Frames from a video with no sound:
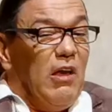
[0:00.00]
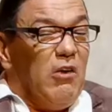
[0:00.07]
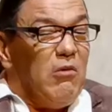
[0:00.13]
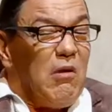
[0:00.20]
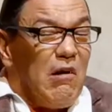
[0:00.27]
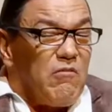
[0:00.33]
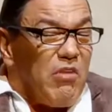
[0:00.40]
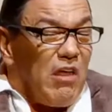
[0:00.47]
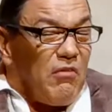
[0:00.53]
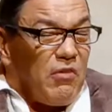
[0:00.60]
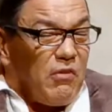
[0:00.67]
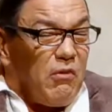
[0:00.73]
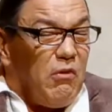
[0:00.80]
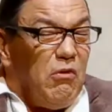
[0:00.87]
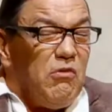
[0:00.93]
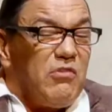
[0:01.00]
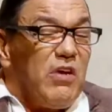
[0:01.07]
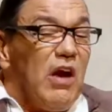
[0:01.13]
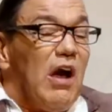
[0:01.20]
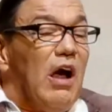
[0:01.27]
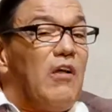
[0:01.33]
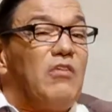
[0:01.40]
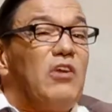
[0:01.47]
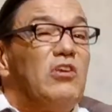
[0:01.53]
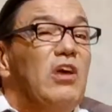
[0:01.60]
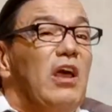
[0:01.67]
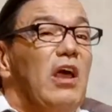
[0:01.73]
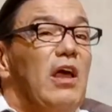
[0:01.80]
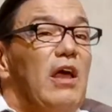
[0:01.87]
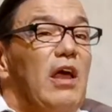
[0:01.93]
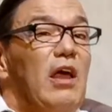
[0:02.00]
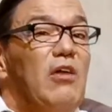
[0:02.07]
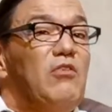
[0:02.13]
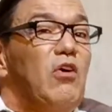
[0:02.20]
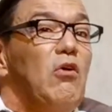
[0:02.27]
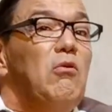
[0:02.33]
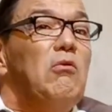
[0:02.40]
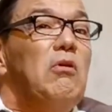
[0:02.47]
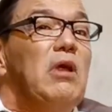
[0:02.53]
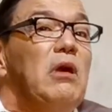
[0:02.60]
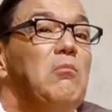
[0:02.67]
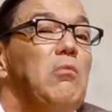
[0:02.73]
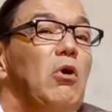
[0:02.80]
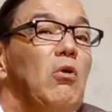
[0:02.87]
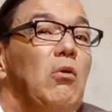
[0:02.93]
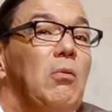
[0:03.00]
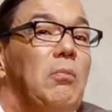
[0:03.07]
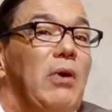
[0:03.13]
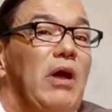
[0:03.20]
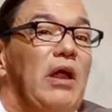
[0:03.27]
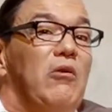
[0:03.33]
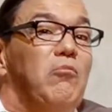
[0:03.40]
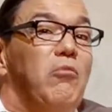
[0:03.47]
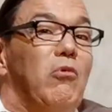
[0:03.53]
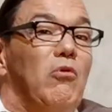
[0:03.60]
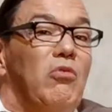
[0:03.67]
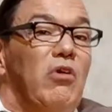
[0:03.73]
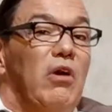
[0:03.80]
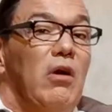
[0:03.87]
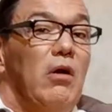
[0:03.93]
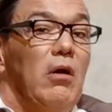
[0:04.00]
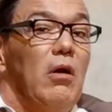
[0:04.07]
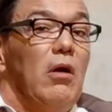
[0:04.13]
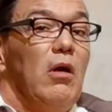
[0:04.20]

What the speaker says: You have that scooter. I said, it's only a moped, Mother.